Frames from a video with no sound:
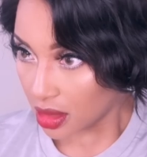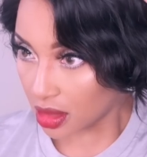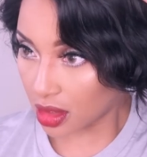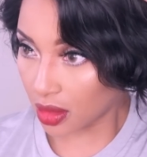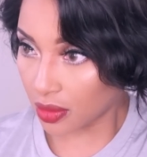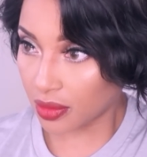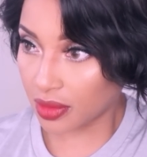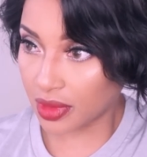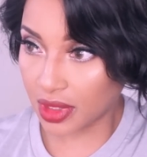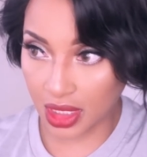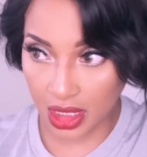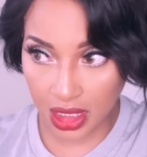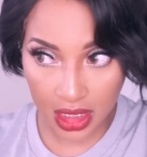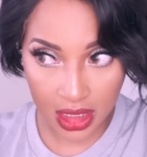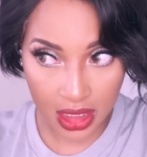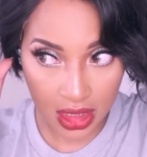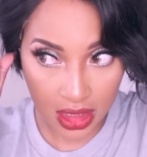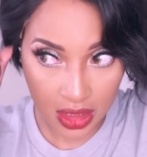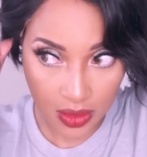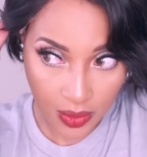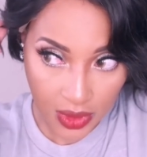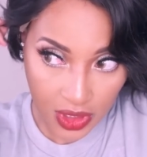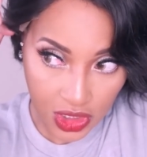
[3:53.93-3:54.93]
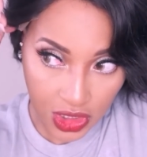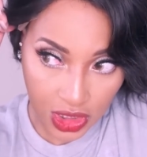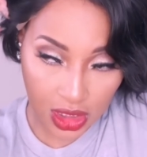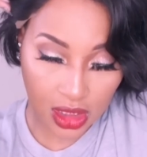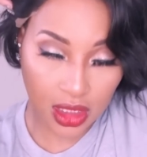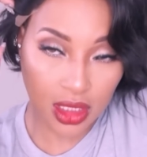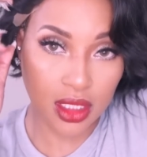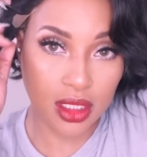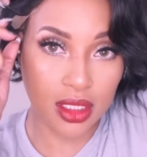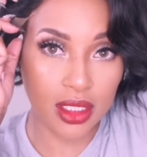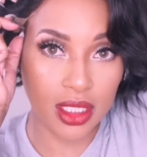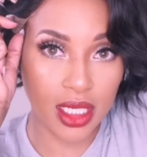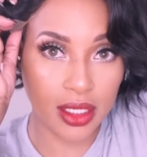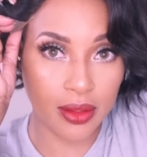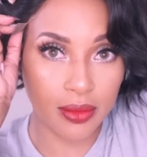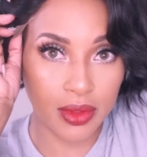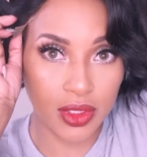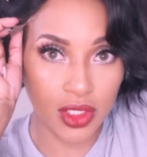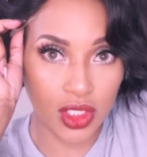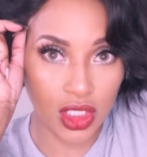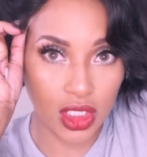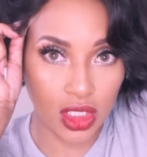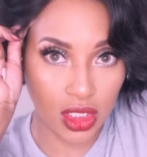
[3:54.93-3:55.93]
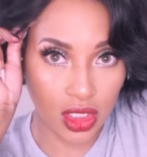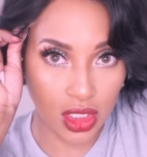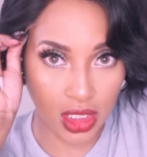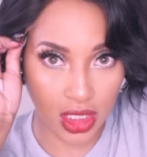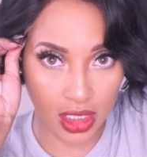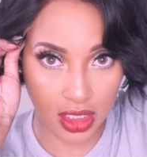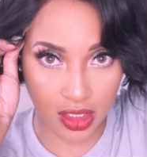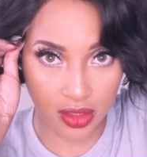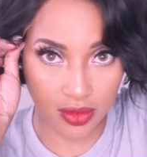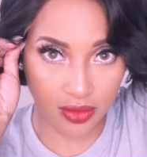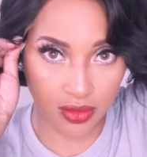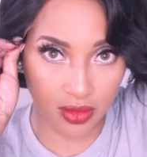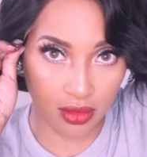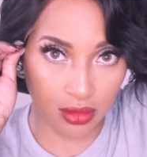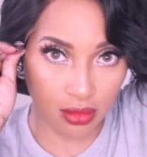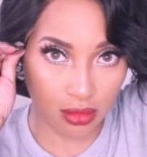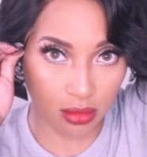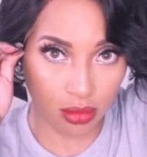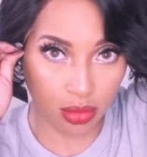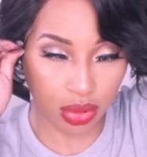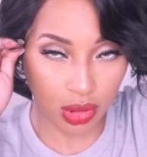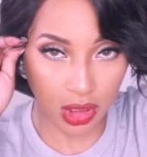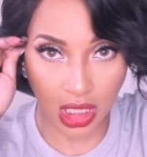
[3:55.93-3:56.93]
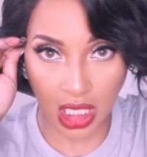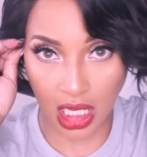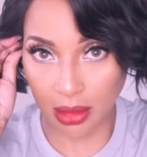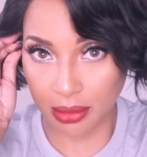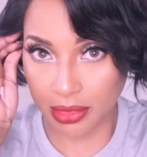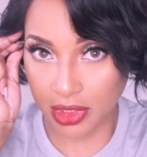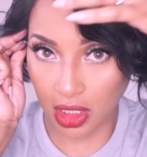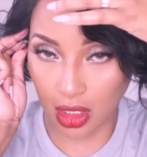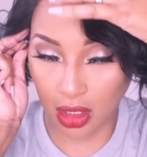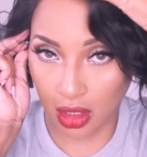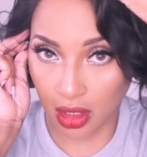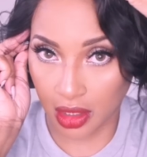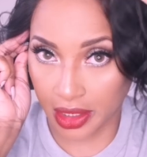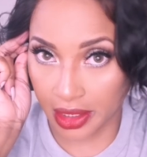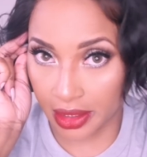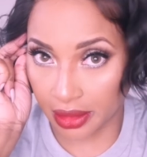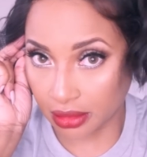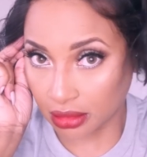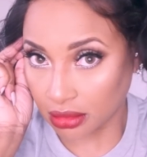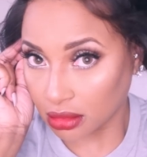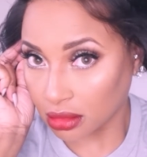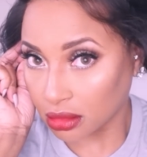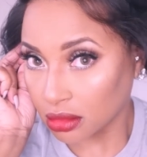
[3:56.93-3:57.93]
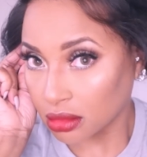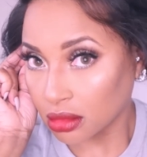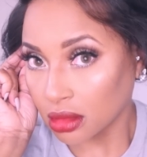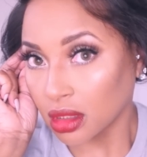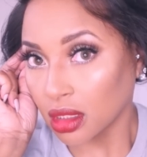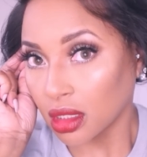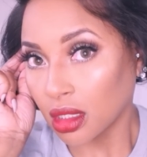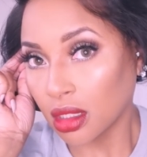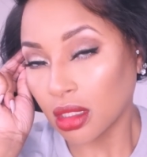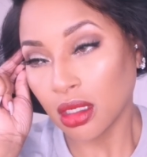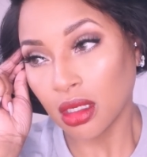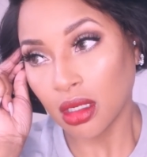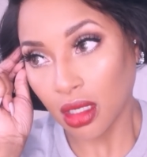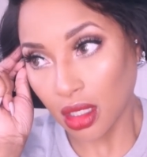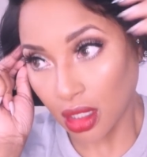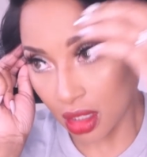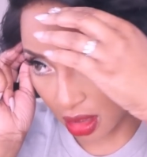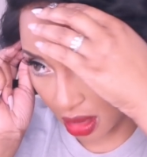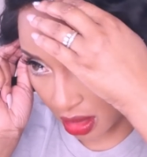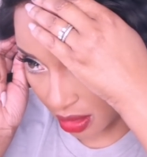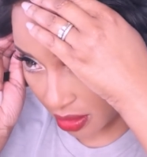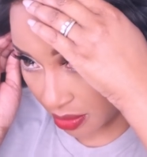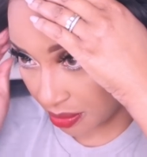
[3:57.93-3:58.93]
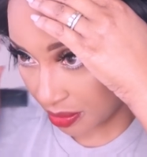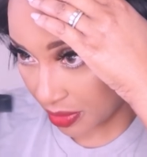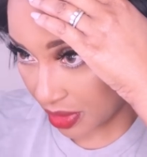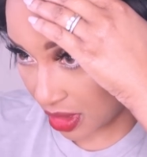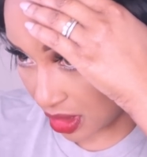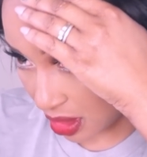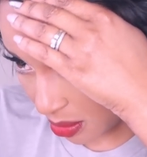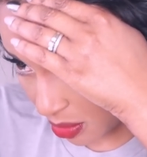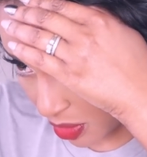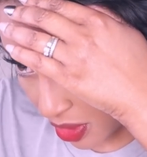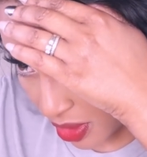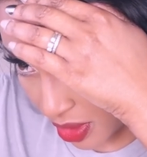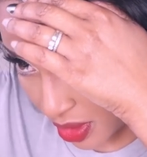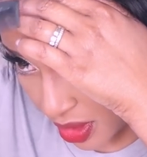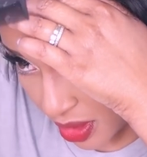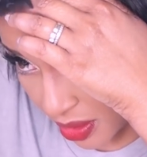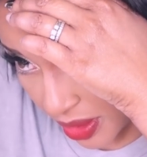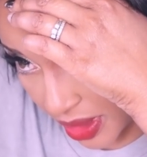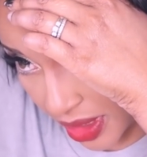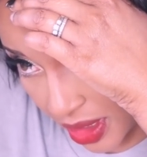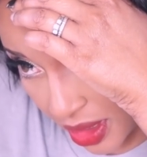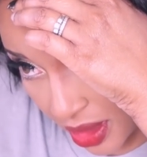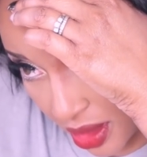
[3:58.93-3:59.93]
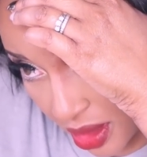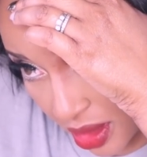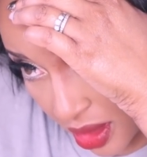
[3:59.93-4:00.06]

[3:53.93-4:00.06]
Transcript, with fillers: So this is what she looks like when she's just plopped on. And I'm gonna go ahead and